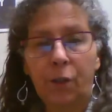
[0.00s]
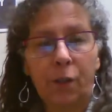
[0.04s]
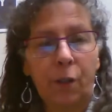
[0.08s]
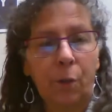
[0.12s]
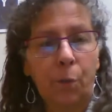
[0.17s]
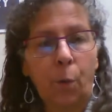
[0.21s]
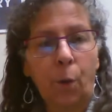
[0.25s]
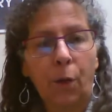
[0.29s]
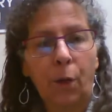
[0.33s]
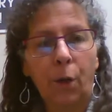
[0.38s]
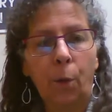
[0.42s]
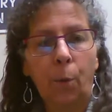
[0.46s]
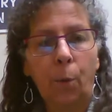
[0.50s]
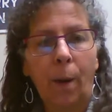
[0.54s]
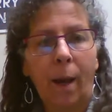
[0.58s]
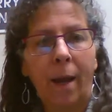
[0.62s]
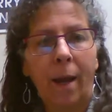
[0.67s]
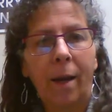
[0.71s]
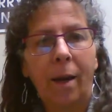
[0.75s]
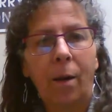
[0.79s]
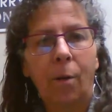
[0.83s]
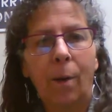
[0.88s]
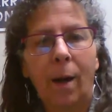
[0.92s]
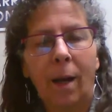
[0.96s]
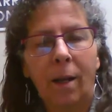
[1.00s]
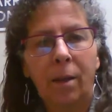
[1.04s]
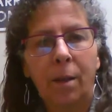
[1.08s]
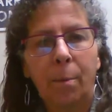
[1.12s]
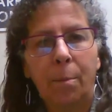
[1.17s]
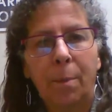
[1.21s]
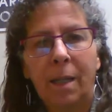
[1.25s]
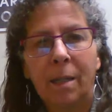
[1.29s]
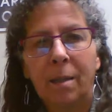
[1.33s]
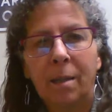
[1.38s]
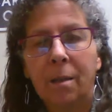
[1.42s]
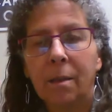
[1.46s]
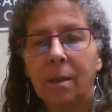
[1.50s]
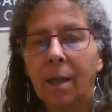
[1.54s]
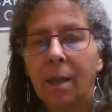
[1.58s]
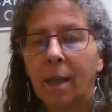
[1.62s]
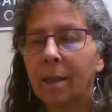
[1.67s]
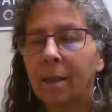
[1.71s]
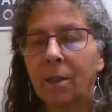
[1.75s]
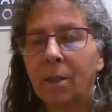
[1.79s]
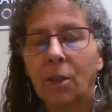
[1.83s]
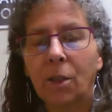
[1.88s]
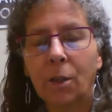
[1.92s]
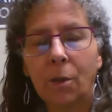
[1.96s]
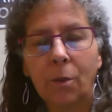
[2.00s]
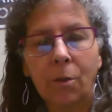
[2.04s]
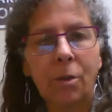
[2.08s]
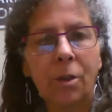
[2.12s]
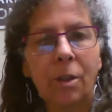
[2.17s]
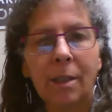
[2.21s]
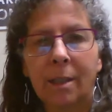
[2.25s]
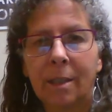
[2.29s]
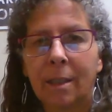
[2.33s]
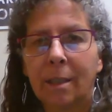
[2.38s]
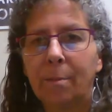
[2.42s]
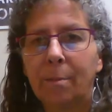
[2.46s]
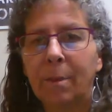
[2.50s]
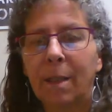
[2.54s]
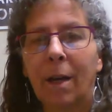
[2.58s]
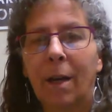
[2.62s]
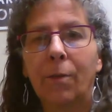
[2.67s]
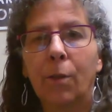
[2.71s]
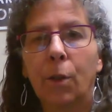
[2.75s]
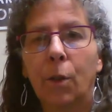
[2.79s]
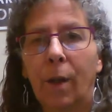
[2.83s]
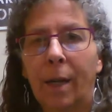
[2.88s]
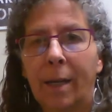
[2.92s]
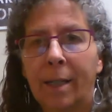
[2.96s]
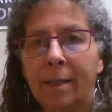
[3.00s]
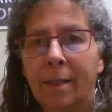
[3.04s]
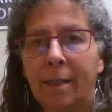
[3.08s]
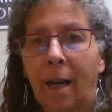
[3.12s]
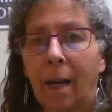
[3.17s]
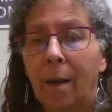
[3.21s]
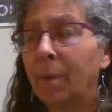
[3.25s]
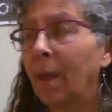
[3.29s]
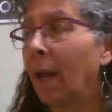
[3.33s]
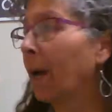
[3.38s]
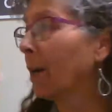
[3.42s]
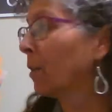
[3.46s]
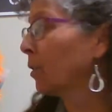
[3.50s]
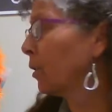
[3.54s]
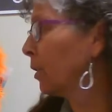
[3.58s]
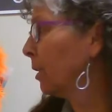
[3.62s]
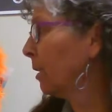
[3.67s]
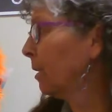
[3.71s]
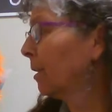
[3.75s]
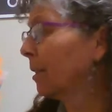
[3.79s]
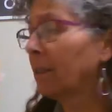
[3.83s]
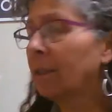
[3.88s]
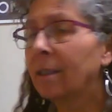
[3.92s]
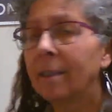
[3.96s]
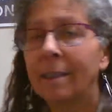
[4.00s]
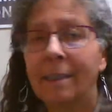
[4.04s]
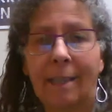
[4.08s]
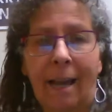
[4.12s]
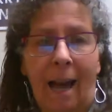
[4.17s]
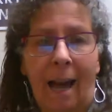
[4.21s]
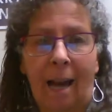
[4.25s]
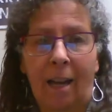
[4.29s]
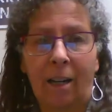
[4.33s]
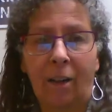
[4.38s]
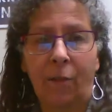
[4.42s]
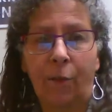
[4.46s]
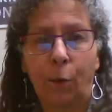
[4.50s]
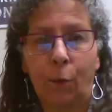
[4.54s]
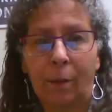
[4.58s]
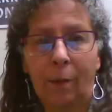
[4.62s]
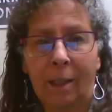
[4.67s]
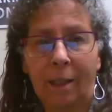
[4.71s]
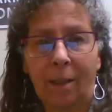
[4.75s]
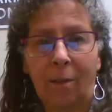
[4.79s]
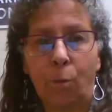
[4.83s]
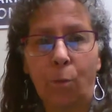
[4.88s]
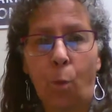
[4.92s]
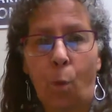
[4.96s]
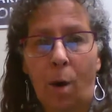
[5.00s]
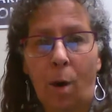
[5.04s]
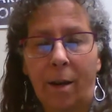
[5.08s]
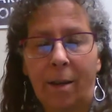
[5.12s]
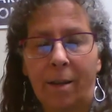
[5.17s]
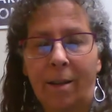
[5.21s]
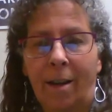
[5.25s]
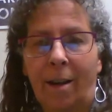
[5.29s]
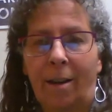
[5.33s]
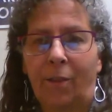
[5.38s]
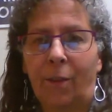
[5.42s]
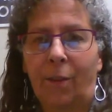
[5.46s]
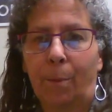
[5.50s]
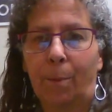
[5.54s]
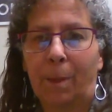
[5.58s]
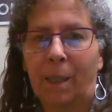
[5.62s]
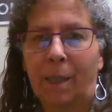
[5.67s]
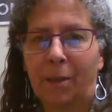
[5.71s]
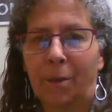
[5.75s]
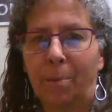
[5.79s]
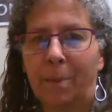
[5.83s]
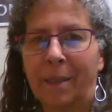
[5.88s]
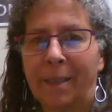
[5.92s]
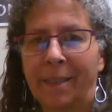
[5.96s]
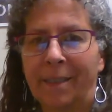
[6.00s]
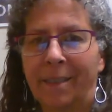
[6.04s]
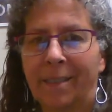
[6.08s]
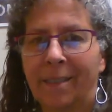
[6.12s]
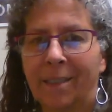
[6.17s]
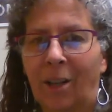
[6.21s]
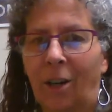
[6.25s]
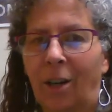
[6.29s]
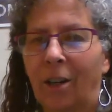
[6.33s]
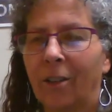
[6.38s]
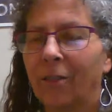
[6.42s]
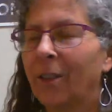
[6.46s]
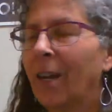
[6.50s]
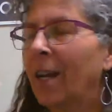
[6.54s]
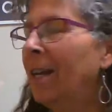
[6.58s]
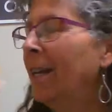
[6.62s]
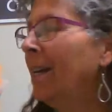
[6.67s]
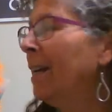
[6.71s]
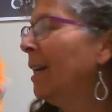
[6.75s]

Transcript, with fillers: you just work your way around the puzzle, and the children just seem to have a great time. They're actually a little sad if you leave one of the puzzle pieces off.